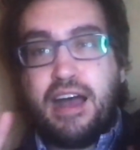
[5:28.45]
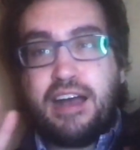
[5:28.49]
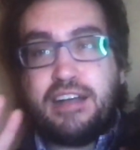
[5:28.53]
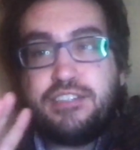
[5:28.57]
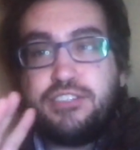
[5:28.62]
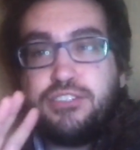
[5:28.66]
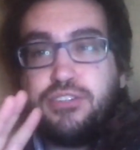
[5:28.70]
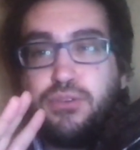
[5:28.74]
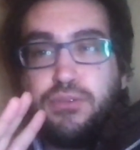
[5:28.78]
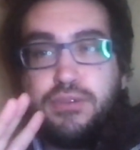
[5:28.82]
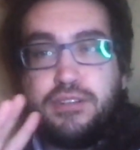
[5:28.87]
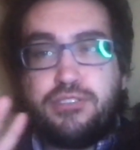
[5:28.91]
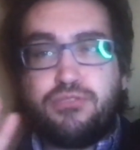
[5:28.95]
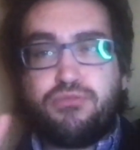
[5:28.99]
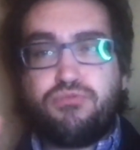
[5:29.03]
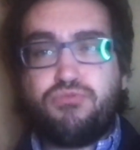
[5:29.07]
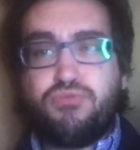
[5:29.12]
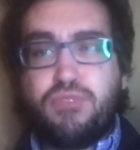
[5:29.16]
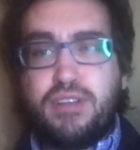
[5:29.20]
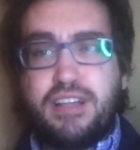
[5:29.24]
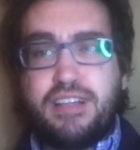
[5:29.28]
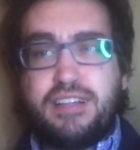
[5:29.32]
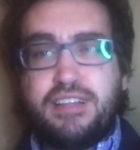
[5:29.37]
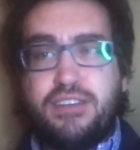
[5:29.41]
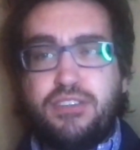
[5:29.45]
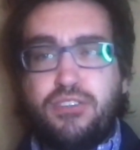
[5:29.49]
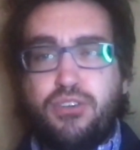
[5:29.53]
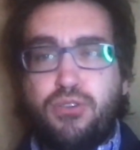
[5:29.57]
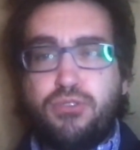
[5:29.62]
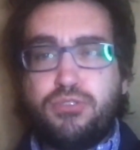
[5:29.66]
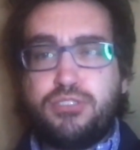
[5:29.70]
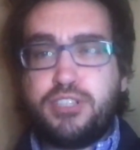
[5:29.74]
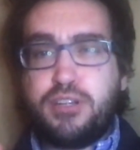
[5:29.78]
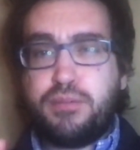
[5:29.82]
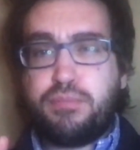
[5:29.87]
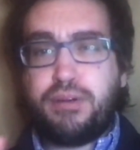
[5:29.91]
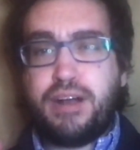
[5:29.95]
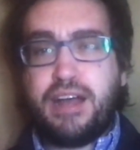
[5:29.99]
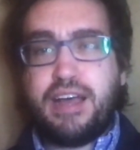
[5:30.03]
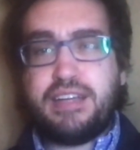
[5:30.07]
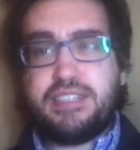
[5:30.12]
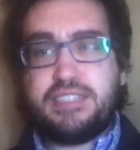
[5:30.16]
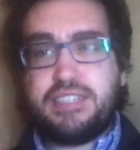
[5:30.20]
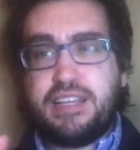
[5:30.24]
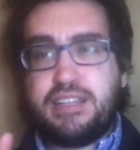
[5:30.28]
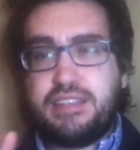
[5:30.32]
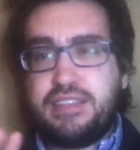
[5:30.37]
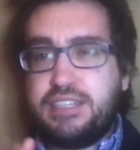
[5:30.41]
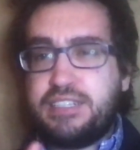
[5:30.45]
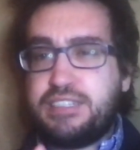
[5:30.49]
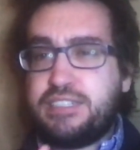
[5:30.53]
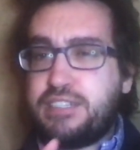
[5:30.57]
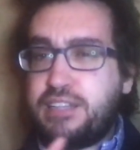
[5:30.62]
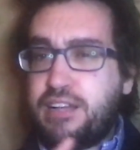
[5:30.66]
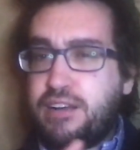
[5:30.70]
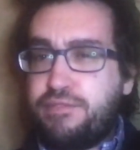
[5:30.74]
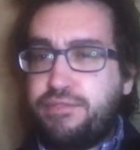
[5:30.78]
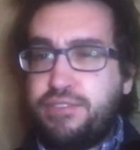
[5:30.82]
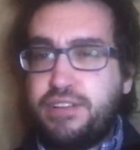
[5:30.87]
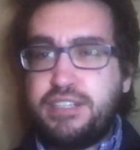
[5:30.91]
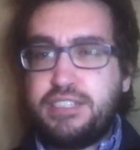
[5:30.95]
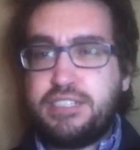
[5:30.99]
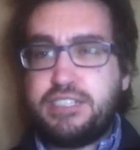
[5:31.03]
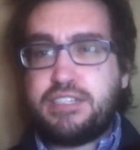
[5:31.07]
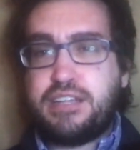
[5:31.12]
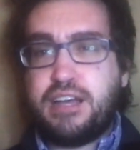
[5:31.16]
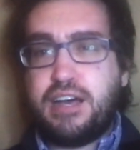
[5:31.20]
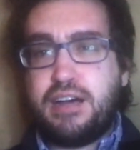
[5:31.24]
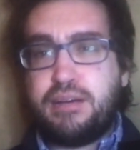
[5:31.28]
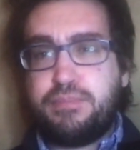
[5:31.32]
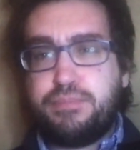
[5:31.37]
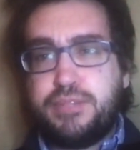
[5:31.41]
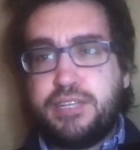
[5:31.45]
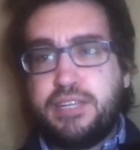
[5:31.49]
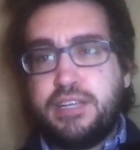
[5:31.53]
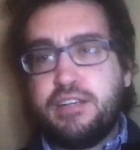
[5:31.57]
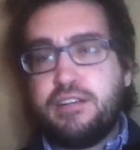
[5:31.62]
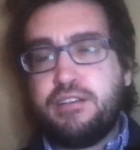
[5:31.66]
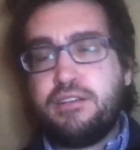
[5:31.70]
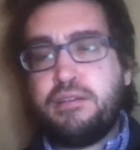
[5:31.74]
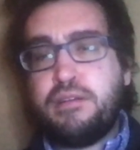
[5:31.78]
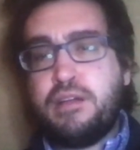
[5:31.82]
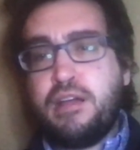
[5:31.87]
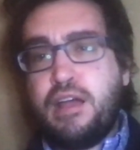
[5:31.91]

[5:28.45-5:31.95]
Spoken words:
So it's really no surprise that this stuff is top tier.